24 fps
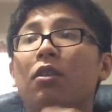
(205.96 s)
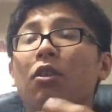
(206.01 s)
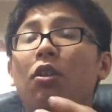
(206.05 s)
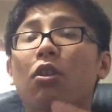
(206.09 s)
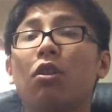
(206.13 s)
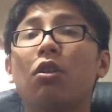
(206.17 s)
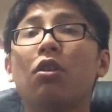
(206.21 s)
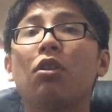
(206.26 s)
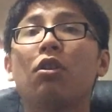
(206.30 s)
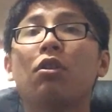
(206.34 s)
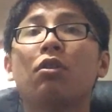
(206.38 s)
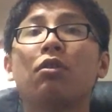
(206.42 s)

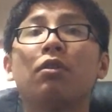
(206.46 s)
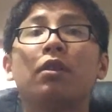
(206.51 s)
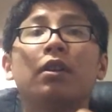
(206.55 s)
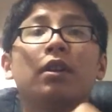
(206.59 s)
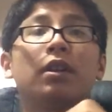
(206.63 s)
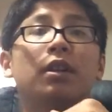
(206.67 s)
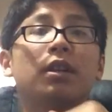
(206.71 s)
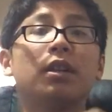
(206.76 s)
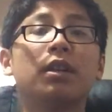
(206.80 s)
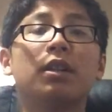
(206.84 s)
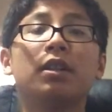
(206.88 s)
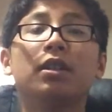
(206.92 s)
all
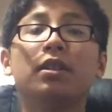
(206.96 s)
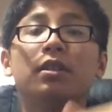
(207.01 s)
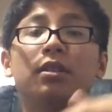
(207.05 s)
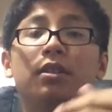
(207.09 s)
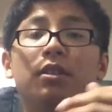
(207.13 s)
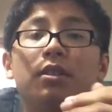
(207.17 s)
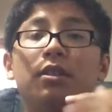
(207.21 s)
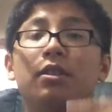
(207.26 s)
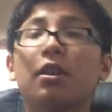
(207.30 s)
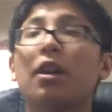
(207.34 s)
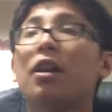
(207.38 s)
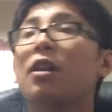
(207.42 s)

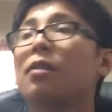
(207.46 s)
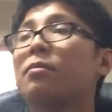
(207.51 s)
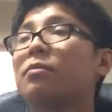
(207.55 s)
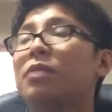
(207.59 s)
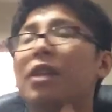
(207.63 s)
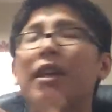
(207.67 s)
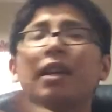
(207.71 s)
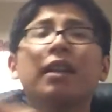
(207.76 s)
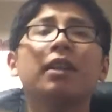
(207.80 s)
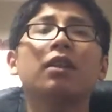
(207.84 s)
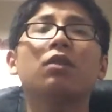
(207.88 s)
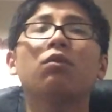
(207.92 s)
in dub.
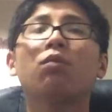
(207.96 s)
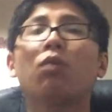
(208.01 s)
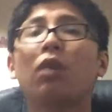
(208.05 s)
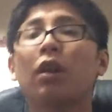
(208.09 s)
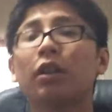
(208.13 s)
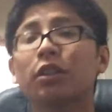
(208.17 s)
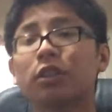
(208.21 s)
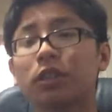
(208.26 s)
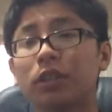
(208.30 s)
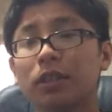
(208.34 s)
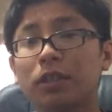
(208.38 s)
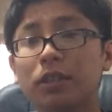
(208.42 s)
They can
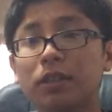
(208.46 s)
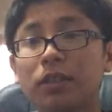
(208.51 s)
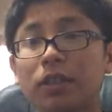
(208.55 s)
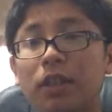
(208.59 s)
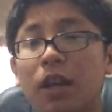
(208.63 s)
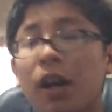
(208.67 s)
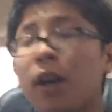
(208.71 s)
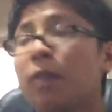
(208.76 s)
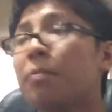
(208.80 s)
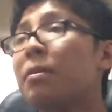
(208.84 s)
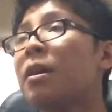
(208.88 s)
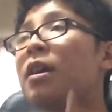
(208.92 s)
watch it in
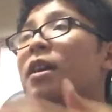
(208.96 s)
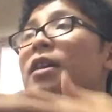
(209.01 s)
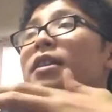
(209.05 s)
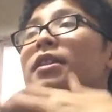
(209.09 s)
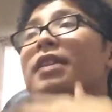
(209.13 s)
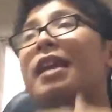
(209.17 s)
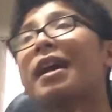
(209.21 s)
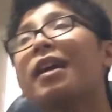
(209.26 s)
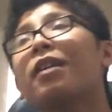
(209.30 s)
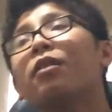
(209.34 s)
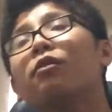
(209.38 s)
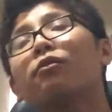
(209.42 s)
dub.
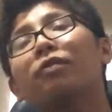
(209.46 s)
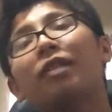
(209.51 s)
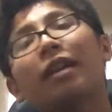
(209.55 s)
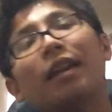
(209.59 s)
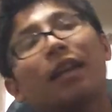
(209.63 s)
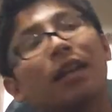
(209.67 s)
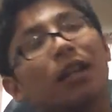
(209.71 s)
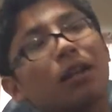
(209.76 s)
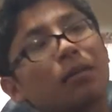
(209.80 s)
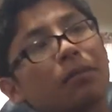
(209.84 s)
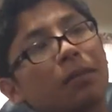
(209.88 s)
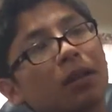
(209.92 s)
Now
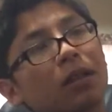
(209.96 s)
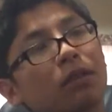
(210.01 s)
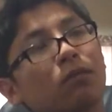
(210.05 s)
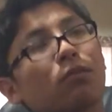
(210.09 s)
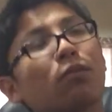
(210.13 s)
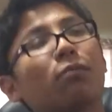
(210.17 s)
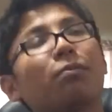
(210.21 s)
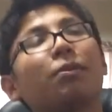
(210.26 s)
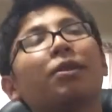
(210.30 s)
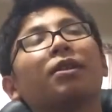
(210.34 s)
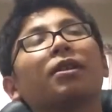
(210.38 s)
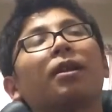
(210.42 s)
anime
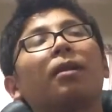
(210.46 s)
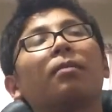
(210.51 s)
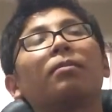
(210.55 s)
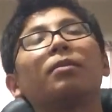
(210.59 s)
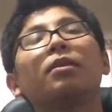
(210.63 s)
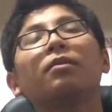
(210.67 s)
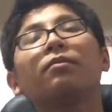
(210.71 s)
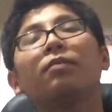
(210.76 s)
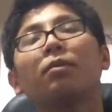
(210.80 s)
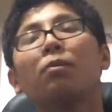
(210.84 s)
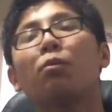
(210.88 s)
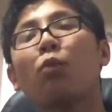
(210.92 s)
will become
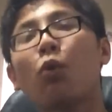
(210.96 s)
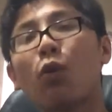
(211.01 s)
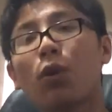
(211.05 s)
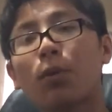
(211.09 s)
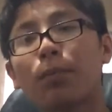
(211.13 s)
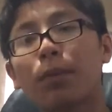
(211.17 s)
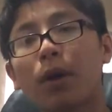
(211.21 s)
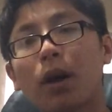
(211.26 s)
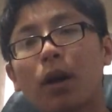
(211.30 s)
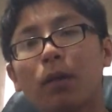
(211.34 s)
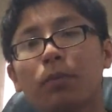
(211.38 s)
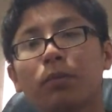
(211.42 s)
even
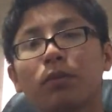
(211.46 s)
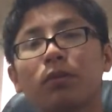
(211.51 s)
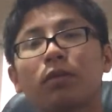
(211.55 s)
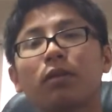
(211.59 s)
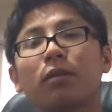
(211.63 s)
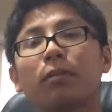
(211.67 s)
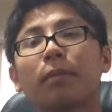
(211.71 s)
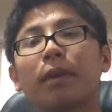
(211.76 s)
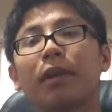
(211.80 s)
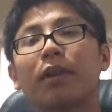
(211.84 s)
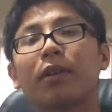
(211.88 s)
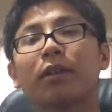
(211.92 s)
more popular in
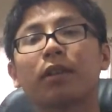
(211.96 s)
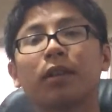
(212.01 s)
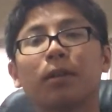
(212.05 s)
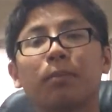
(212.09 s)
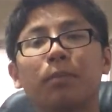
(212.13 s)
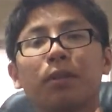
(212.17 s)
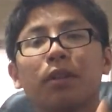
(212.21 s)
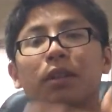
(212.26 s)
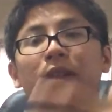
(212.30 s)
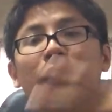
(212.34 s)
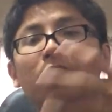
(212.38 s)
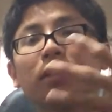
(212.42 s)
America
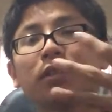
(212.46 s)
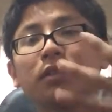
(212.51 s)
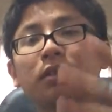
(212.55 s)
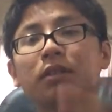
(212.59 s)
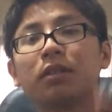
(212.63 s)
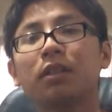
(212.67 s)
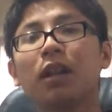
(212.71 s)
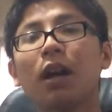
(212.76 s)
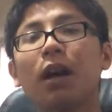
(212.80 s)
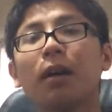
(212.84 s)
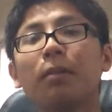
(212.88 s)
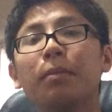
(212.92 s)
because
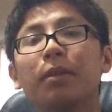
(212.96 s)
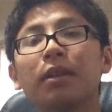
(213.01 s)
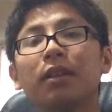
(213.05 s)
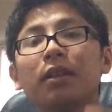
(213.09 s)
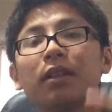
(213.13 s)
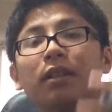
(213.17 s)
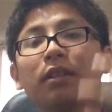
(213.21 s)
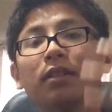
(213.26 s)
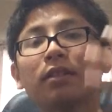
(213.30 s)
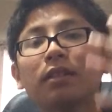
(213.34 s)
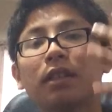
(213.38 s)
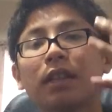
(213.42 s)

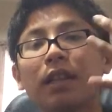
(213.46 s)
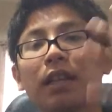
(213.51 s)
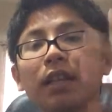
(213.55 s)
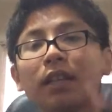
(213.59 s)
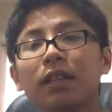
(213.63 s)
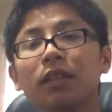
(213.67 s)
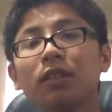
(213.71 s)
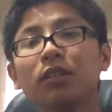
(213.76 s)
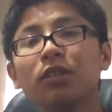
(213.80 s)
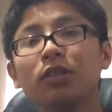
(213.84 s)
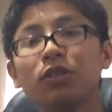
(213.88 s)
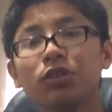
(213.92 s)
dubbing is
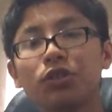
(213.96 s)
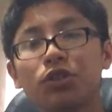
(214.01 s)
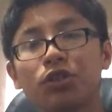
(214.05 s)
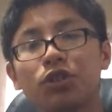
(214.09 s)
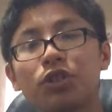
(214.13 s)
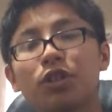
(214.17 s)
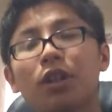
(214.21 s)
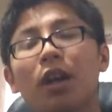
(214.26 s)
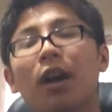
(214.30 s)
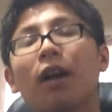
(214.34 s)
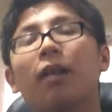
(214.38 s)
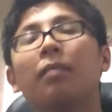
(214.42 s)

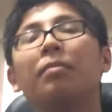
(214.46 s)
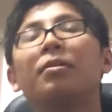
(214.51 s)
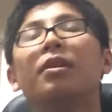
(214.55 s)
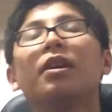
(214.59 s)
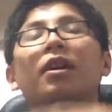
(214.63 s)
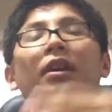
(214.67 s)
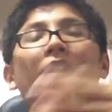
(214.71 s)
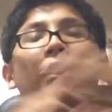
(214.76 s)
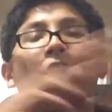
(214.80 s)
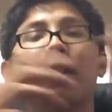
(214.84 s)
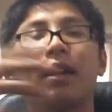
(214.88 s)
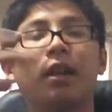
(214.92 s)
English dub.
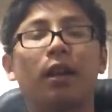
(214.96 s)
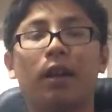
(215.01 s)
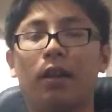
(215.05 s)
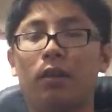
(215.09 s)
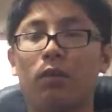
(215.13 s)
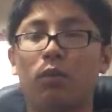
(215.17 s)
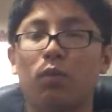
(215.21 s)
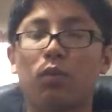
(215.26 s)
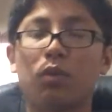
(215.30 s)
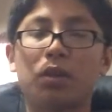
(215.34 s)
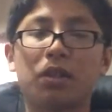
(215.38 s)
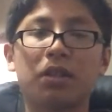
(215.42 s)

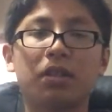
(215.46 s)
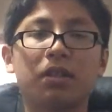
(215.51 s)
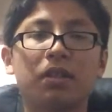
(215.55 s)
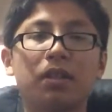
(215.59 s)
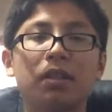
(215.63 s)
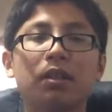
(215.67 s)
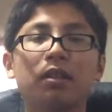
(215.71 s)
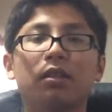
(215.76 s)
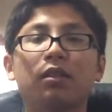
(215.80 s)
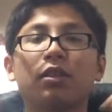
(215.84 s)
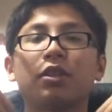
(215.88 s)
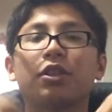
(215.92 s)
And what is
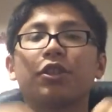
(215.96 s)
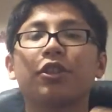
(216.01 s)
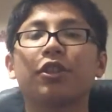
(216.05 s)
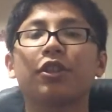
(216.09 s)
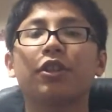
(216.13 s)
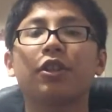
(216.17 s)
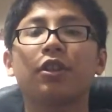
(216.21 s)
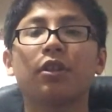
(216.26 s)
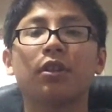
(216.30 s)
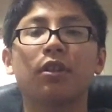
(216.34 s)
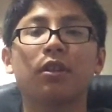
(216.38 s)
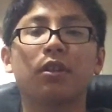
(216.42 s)

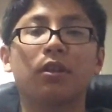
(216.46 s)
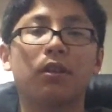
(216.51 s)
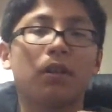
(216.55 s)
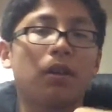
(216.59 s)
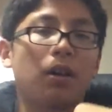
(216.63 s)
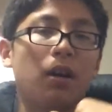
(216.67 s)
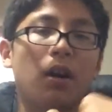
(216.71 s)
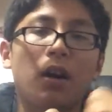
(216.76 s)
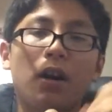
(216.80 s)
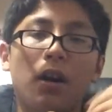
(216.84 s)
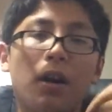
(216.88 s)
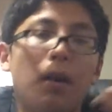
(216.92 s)
English?
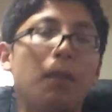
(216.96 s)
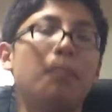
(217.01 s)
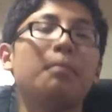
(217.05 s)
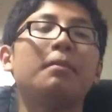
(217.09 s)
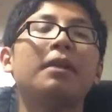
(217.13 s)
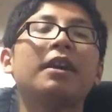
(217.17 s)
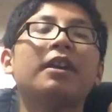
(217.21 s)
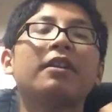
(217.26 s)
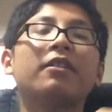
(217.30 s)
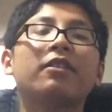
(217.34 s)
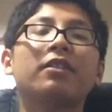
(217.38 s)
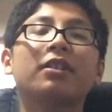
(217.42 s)

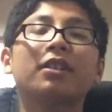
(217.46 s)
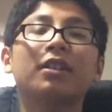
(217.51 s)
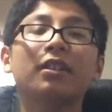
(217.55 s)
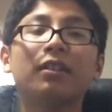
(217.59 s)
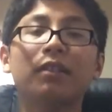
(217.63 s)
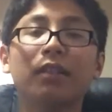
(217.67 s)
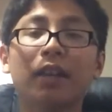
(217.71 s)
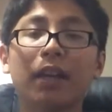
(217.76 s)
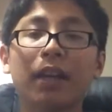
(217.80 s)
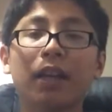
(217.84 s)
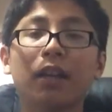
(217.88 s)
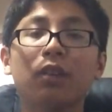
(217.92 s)

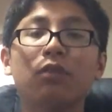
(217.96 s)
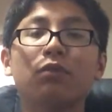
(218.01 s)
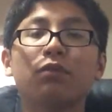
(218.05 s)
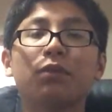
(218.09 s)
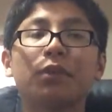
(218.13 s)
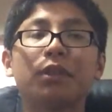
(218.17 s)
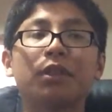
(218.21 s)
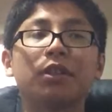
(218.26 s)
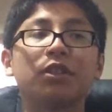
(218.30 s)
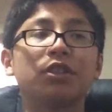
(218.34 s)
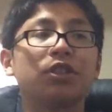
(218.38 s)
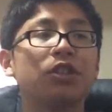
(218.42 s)
American
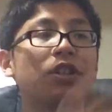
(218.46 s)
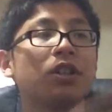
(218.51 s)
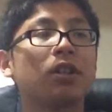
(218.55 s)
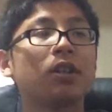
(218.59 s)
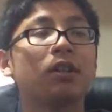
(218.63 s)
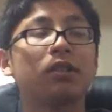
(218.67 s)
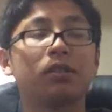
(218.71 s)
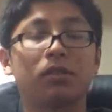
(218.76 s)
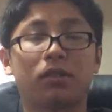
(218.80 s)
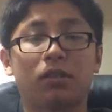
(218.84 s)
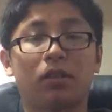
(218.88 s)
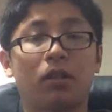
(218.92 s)
language.
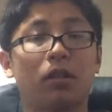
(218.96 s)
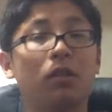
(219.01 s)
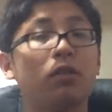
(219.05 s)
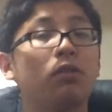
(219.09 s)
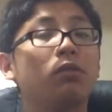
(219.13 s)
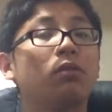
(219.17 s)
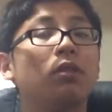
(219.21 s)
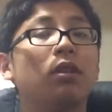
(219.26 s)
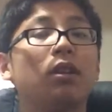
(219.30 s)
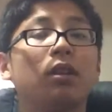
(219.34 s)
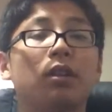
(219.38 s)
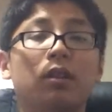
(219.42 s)

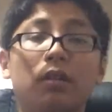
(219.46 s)
So